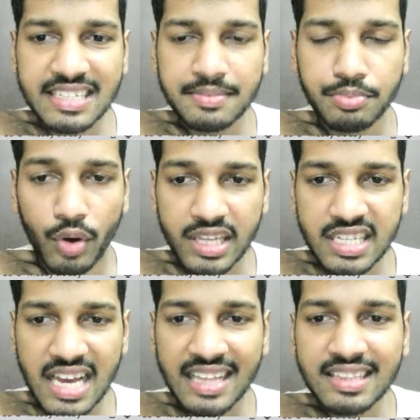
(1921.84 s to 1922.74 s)

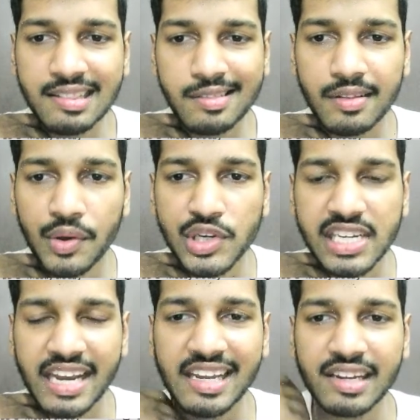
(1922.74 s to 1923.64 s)
point. At this
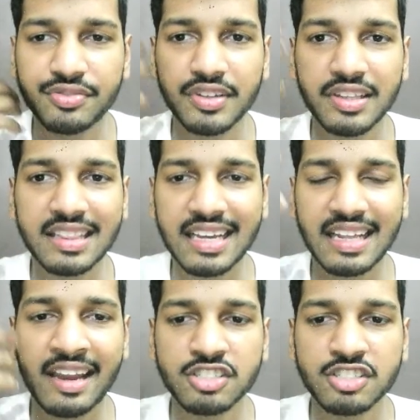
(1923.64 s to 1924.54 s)
area, it feels like
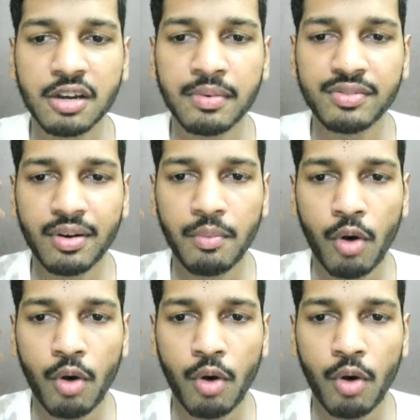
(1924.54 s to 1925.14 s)
air is coming from all